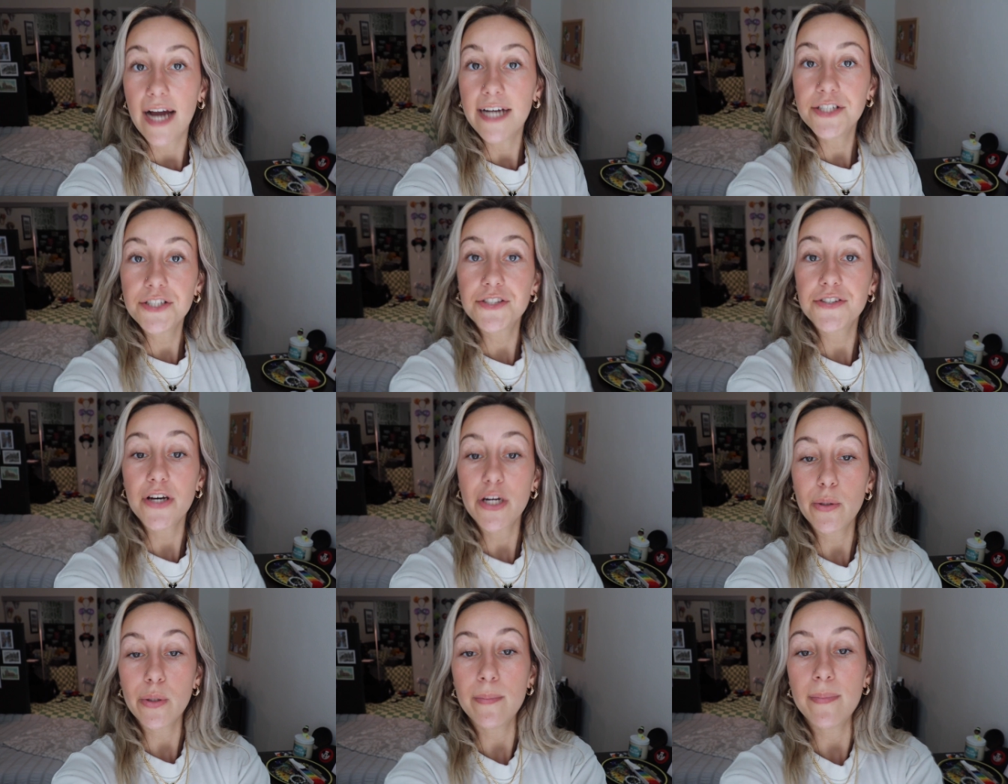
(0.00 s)
I just
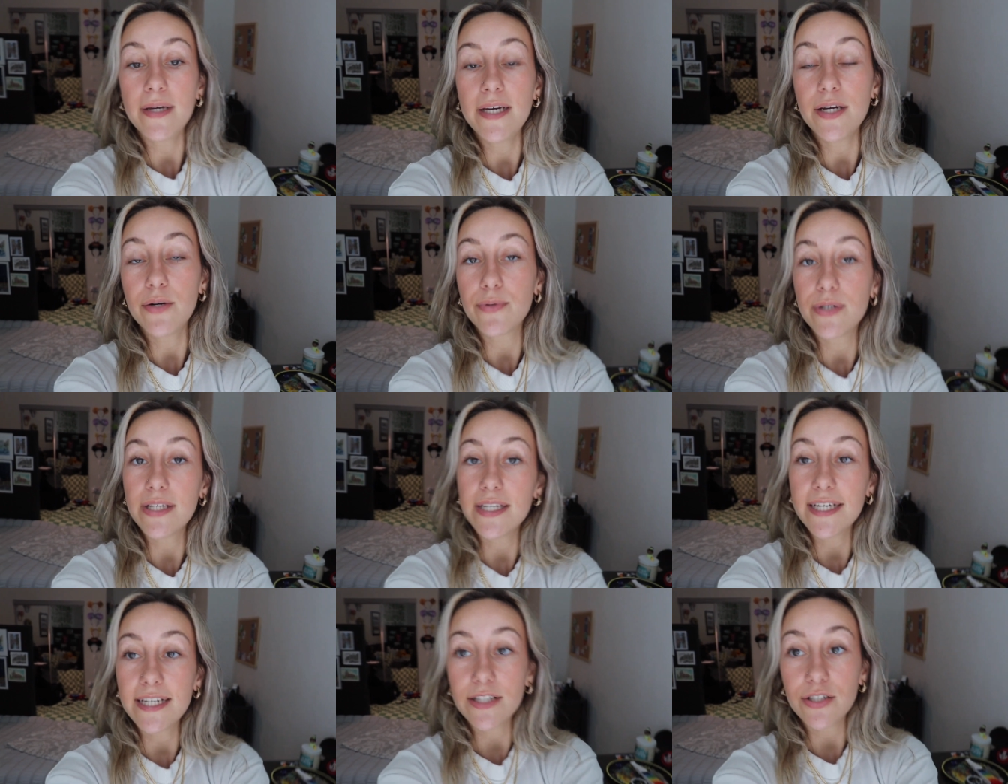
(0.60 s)
thought it would be
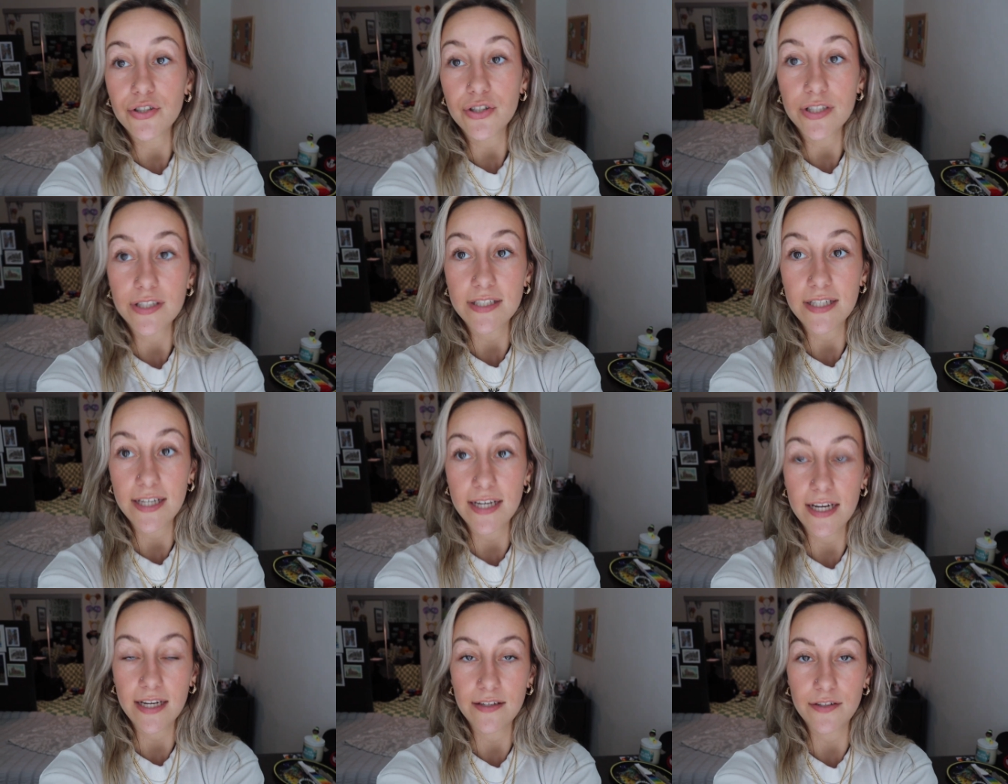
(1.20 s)
really
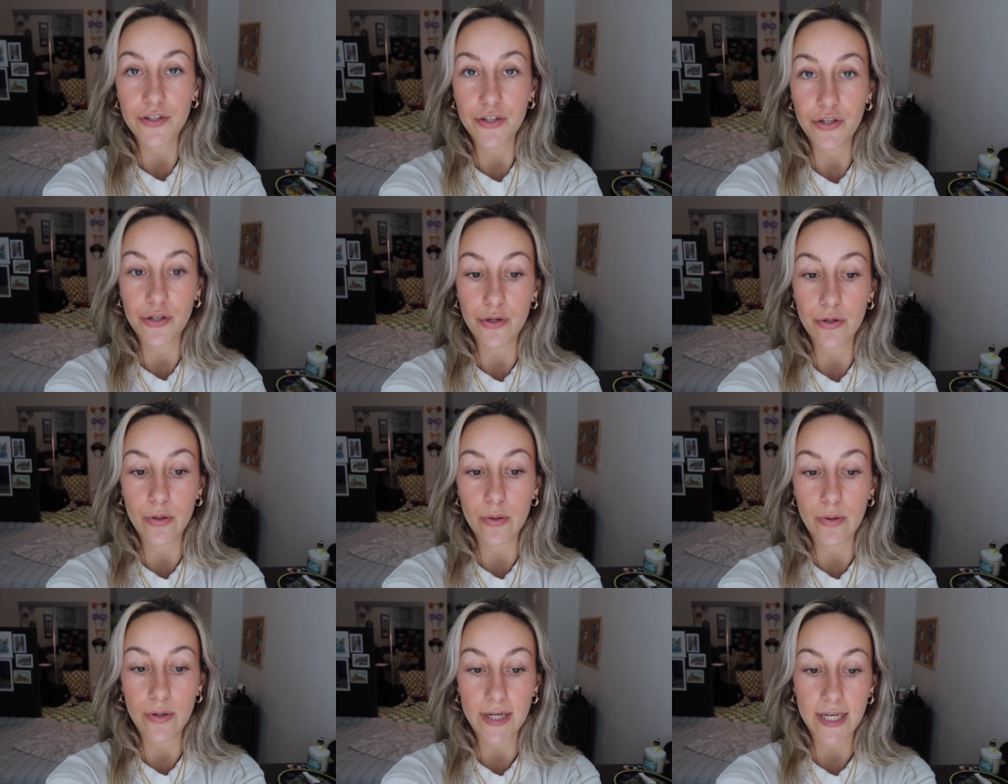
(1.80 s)
interesting
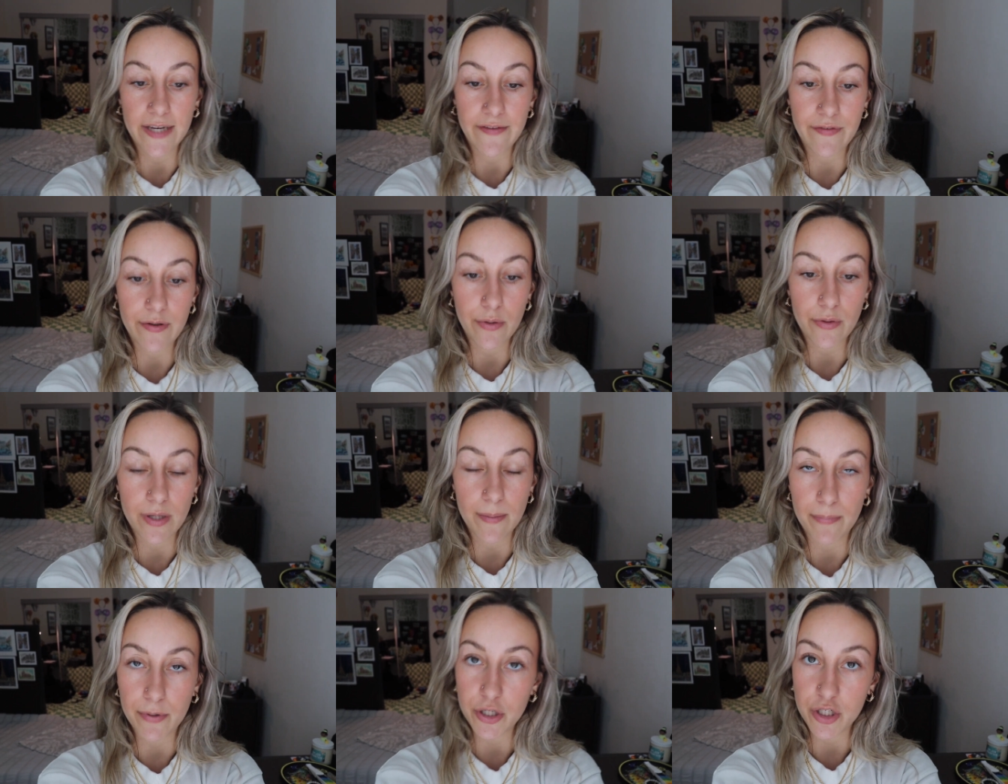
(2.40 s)
to give
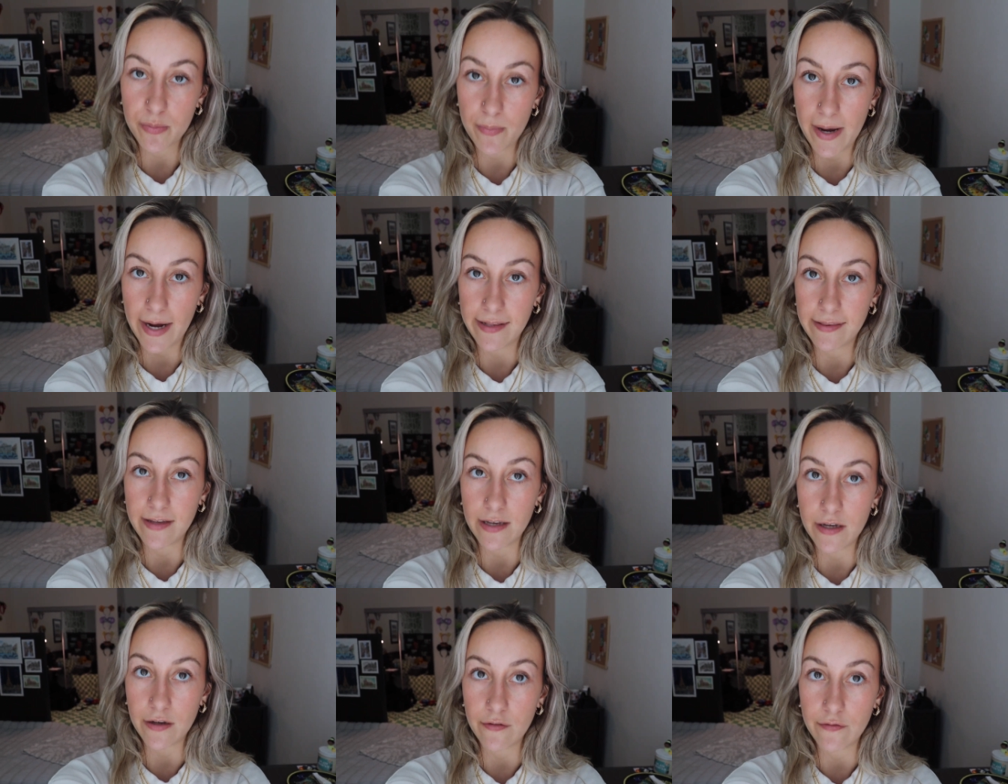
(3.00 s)
you the
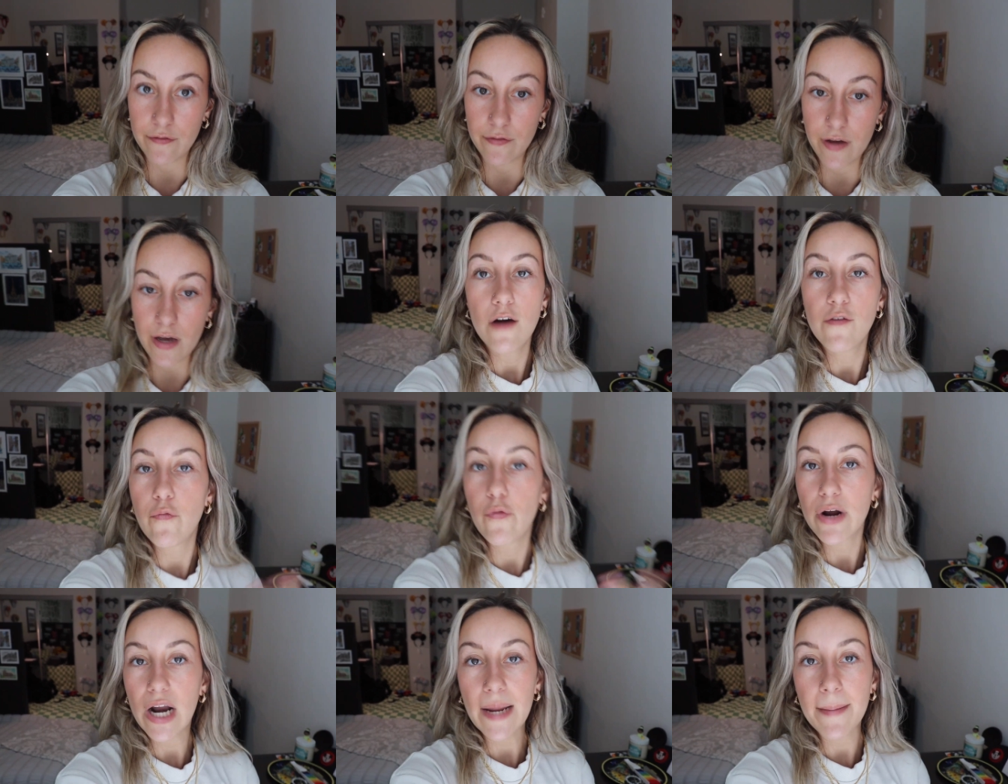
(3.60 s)
perspective
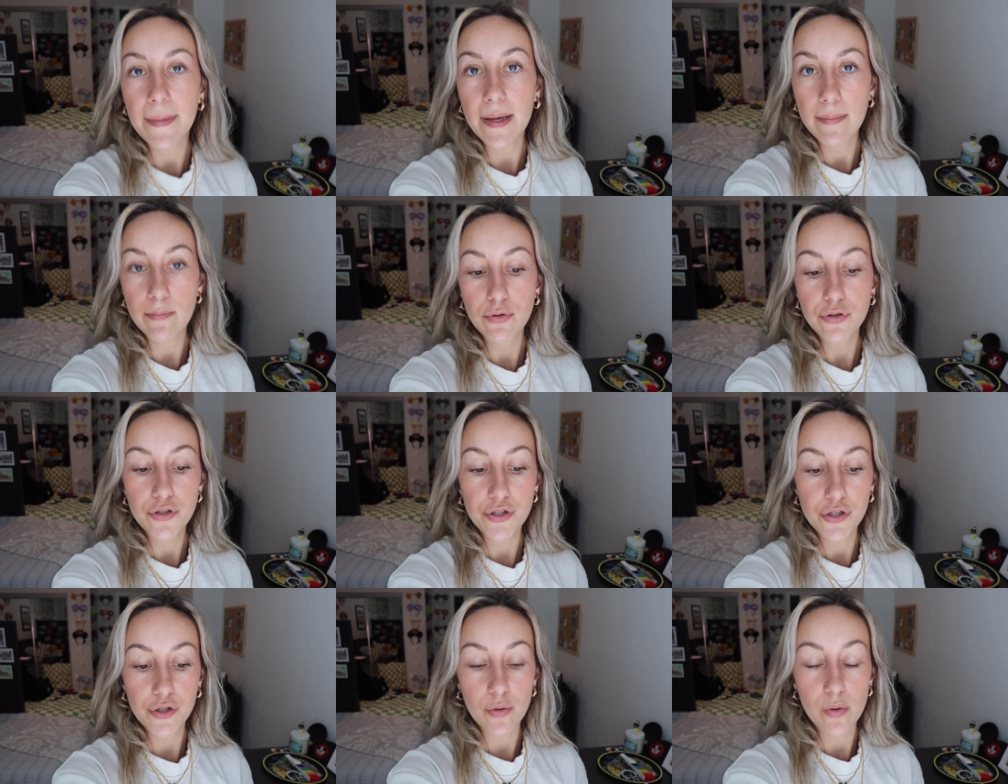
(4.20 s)
of what I'm
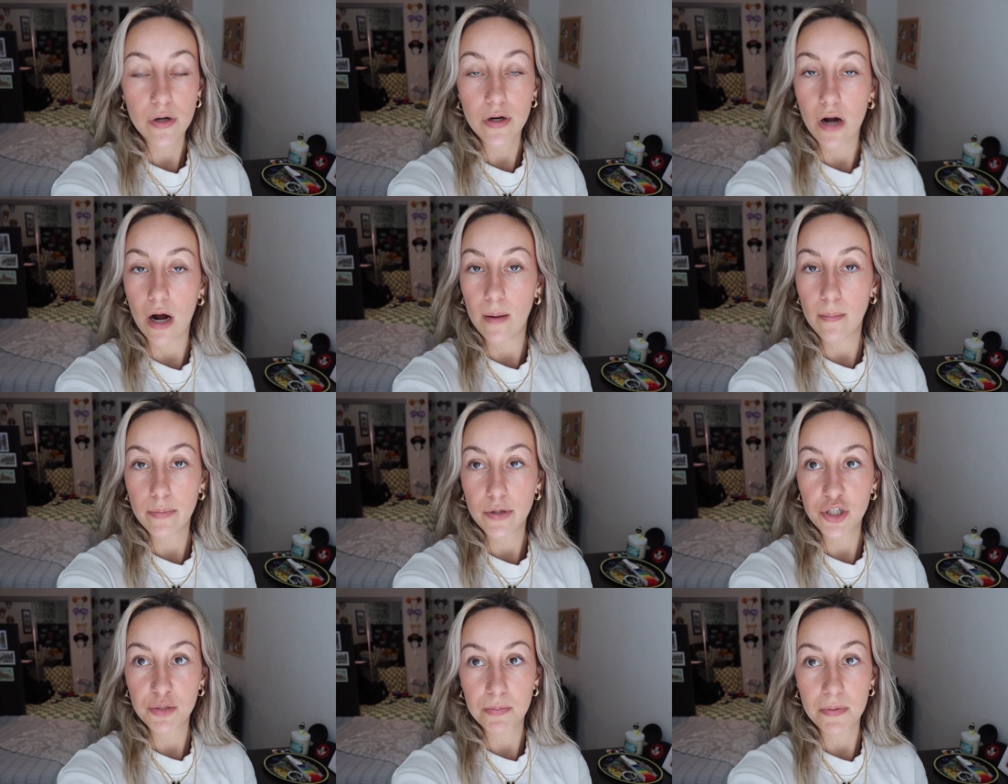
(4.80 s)
able to
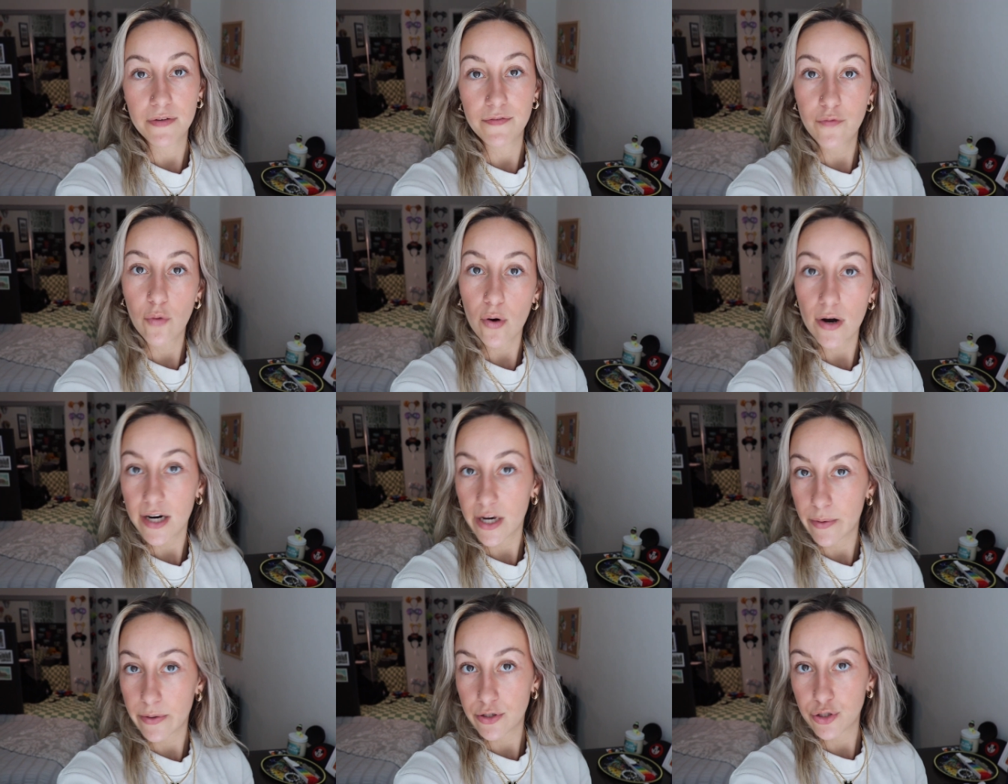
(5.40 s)
accomplish
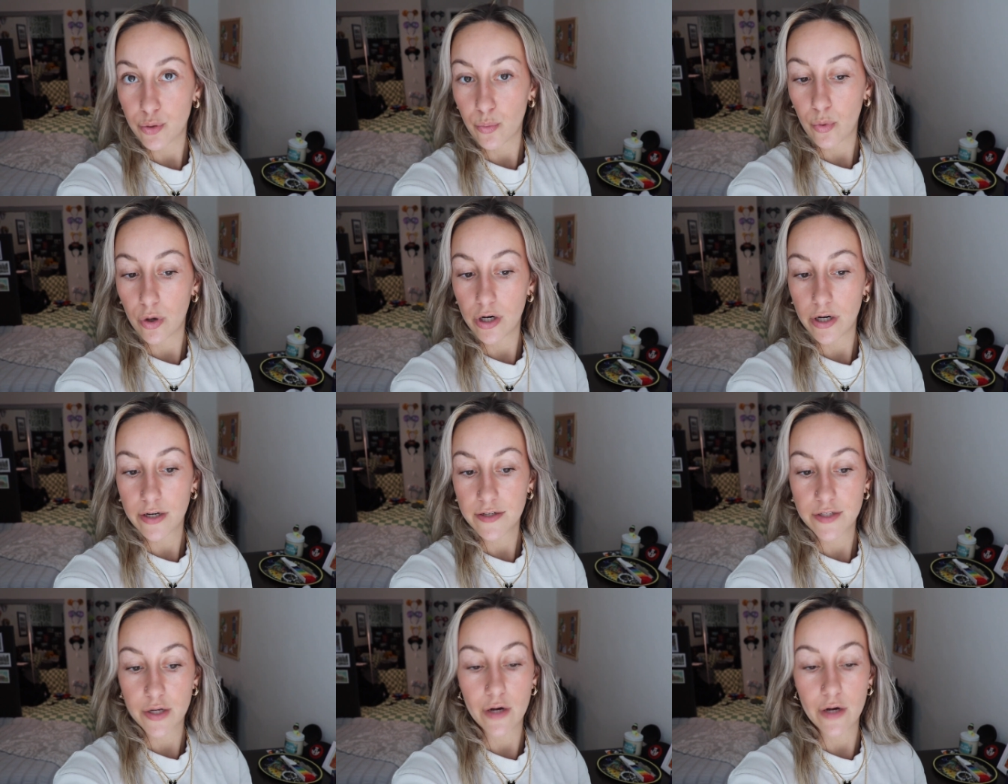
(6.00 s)
before I go into work.